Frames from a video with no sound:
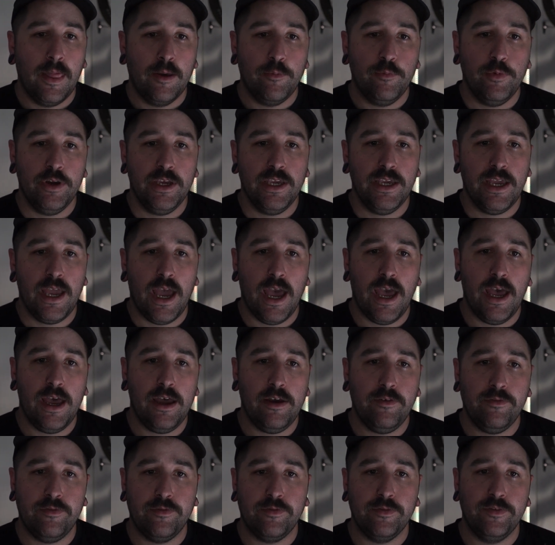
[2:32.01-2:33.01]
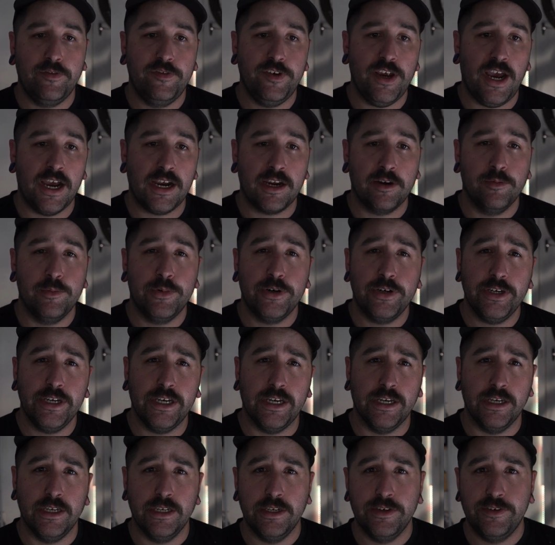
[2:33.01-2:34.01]
We have Jack
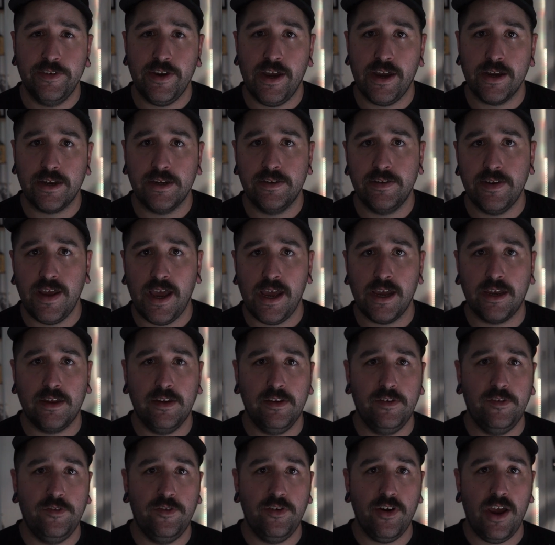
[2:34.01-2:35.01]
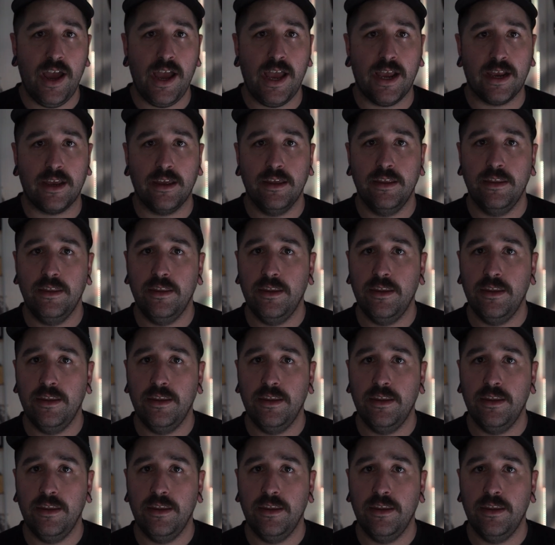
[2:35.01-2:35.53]
Moir, Shark Attack Jack,